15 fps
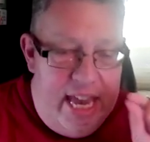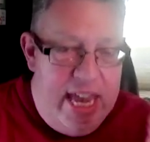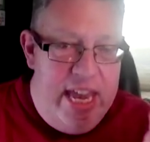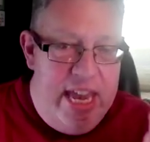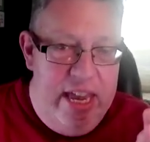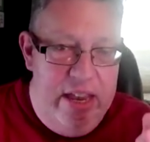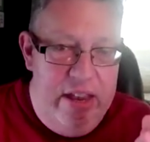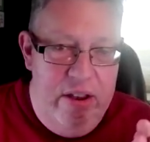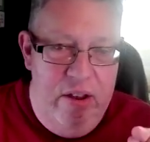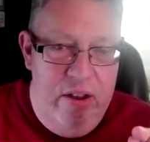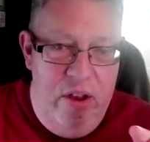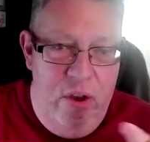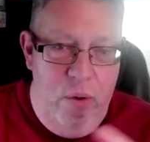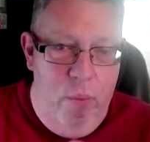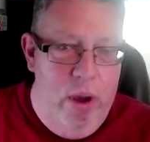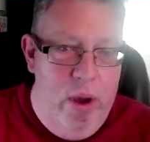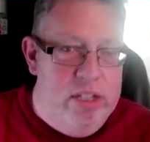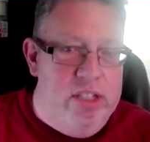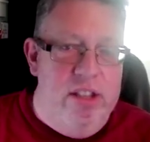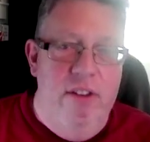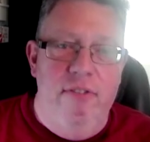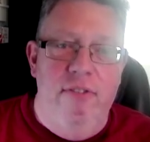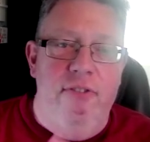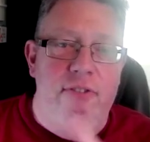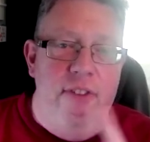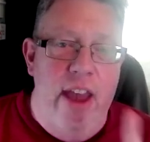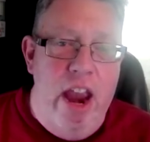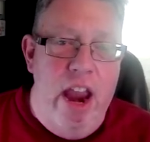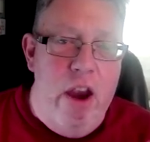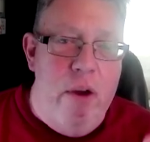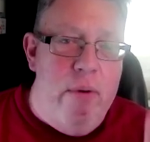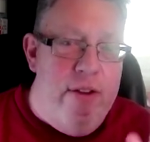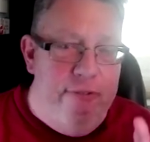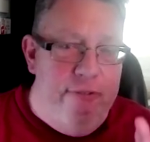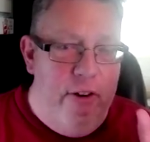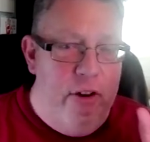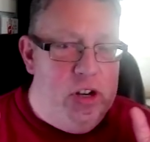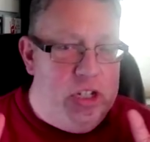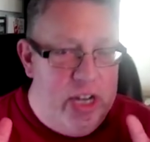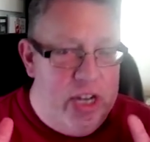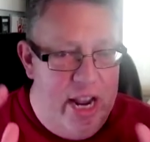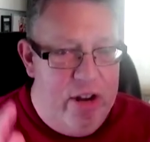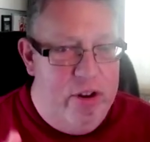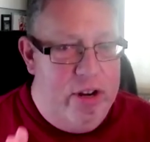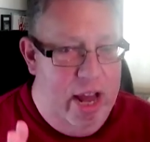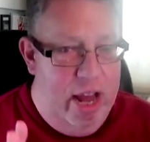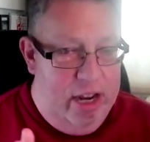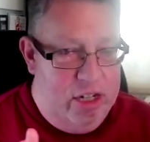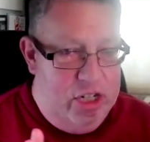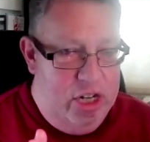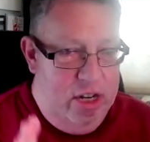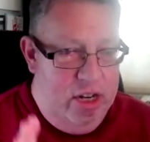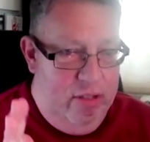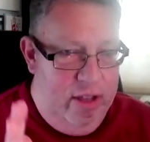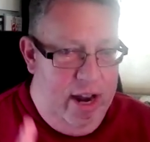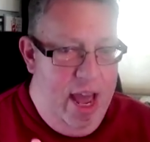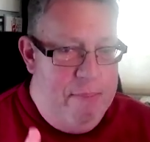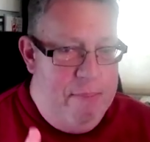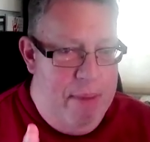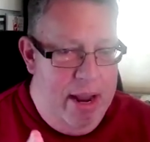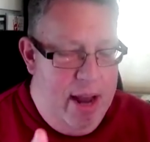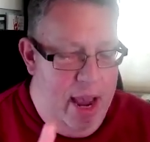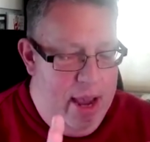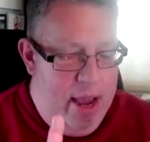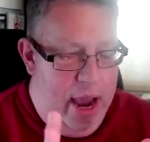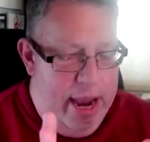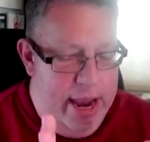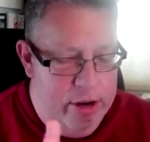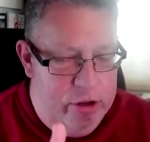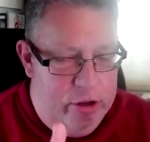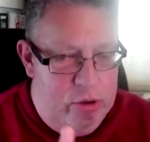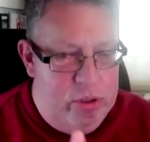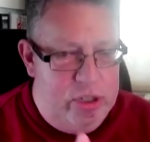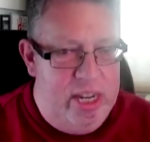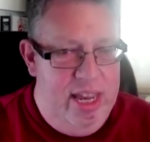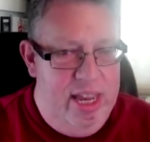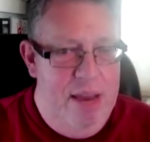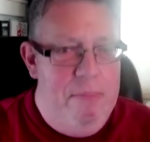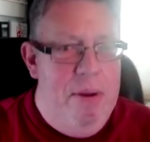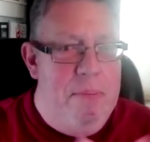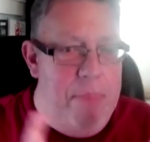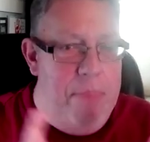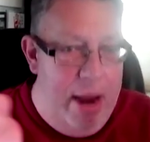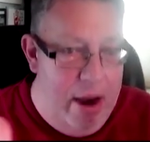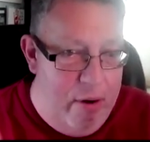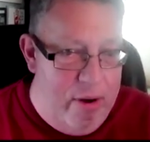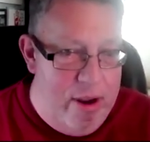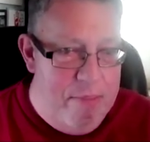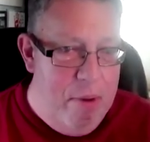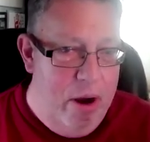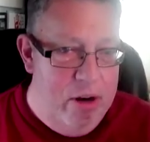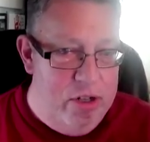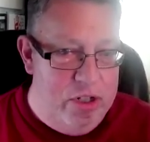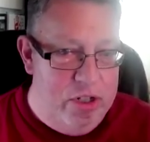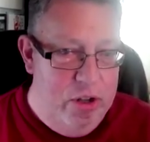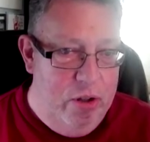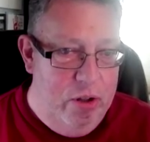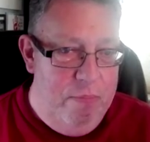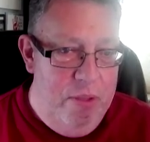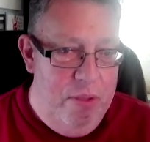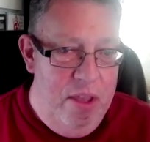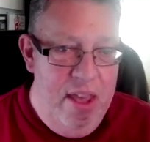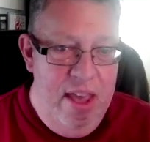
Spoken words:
he was the very first introduction that I made. I introduced him and Perry Marshall.